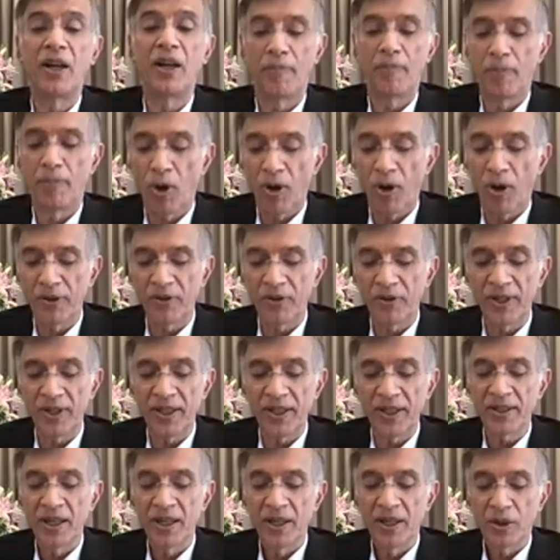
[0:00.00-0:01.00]

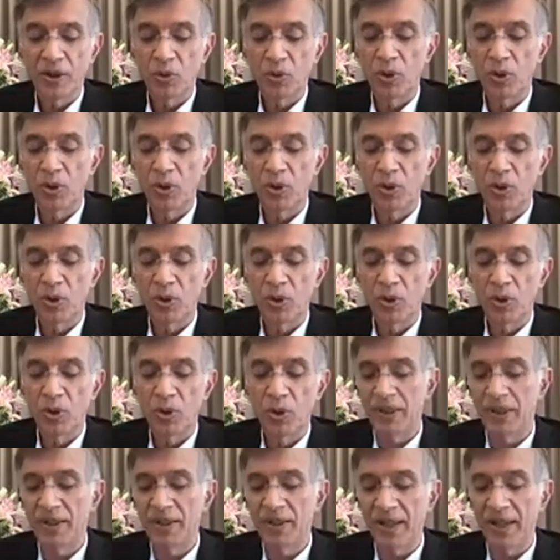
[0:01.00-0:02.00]
laboratories could have
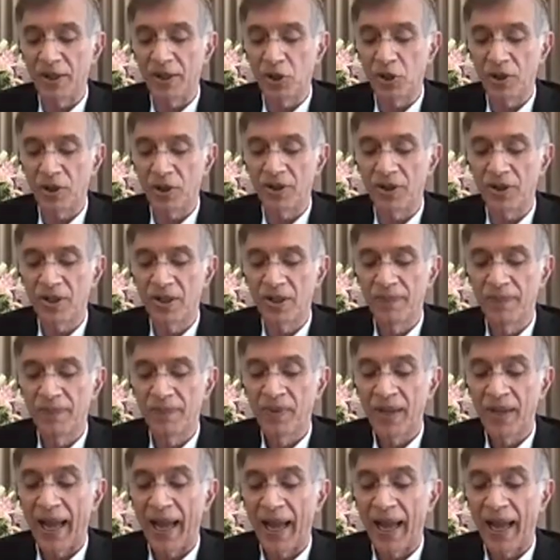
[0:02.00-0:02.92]
virtual sessions.